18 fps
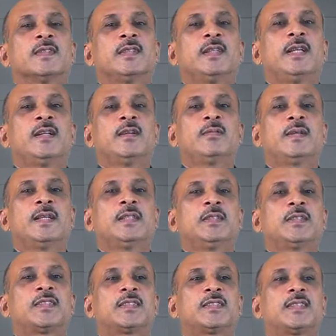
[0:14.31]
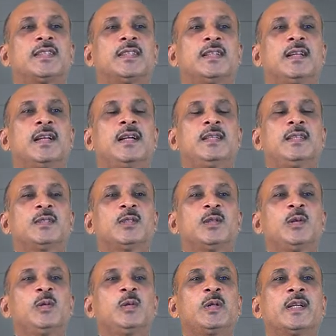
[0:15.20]
Dear friends, let us
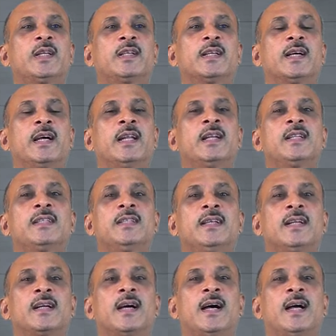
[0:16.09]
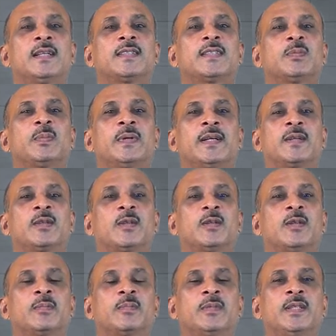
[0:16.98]
look at another aspect
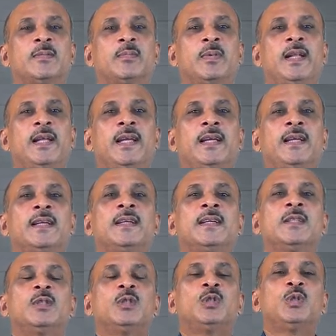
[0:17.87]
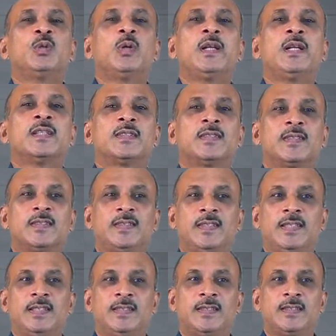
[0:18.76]
of the play Julius
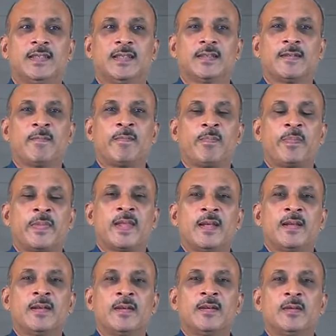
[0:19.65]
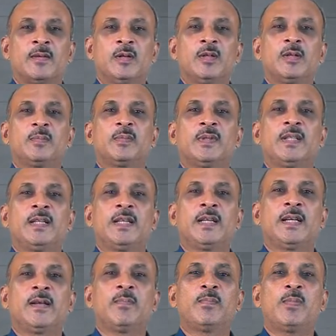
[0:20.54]
Caesar. One of
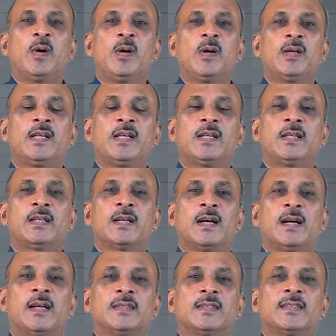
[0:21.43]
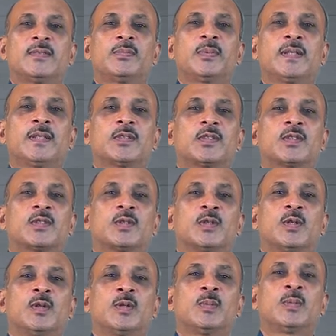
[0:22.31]
the important aspects
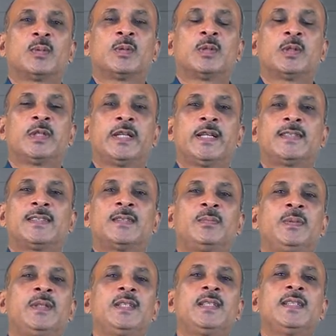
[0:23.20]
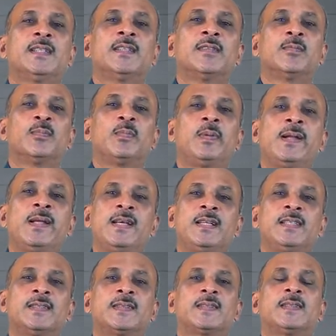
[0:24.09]
of Shakespearean
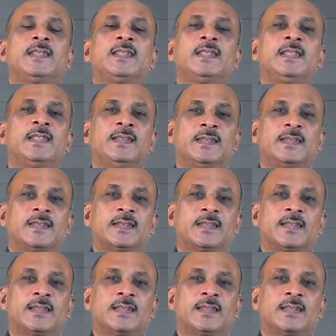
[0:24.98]
plays is